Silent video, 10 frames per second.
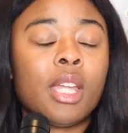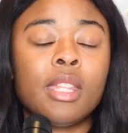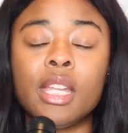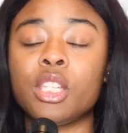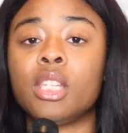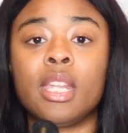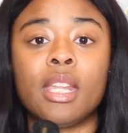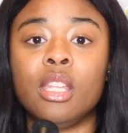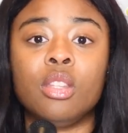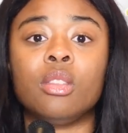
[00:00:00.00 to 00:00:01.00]
they just
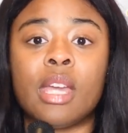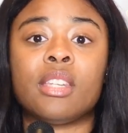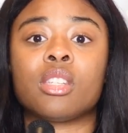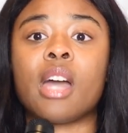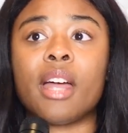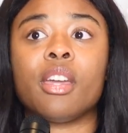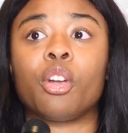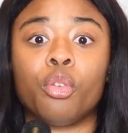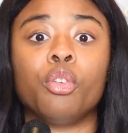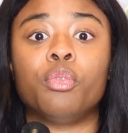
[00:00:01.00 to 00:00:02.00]
didn't they just got their
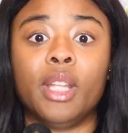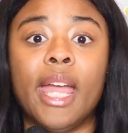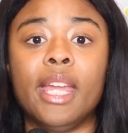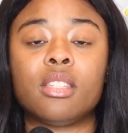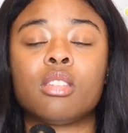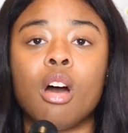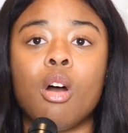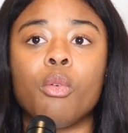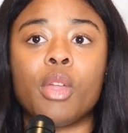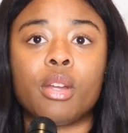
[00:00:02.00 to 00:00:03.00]
groove late
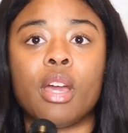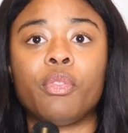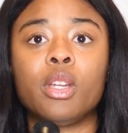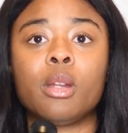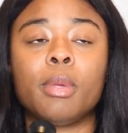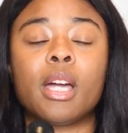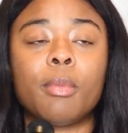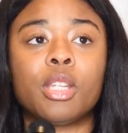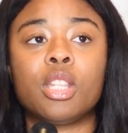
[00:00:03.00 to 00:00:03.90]
so they're definitely going to be coming